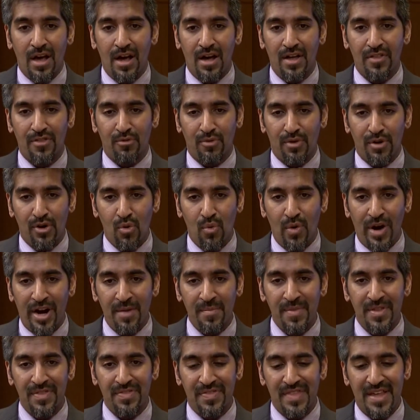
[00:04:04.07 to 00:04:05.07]
The
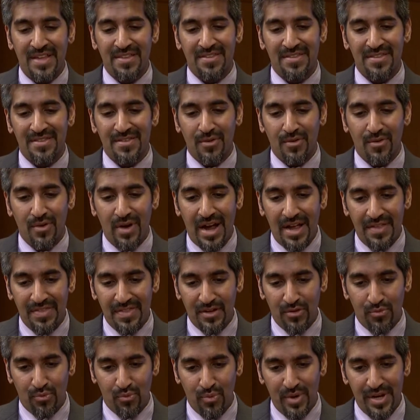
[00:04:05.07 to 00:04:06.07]
requirement that's, I
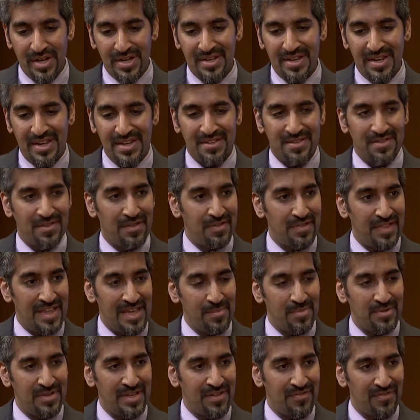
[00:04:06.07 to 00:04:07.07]
think, written into the
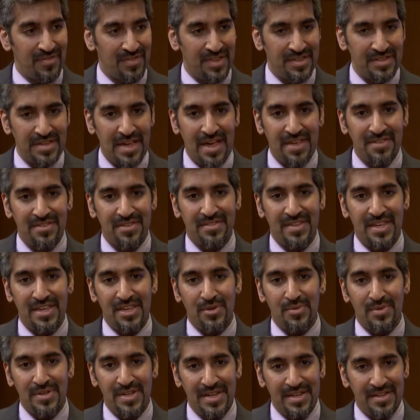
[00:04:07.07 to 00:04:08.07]
labeling for the test is
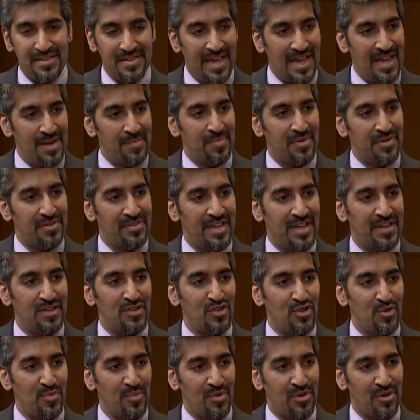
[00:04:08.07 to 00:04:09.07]
that you need
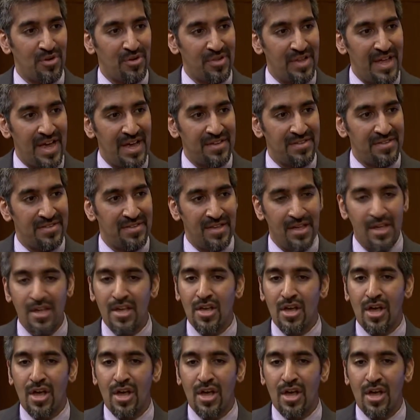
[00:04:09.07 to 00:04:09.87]
10% tumor or less,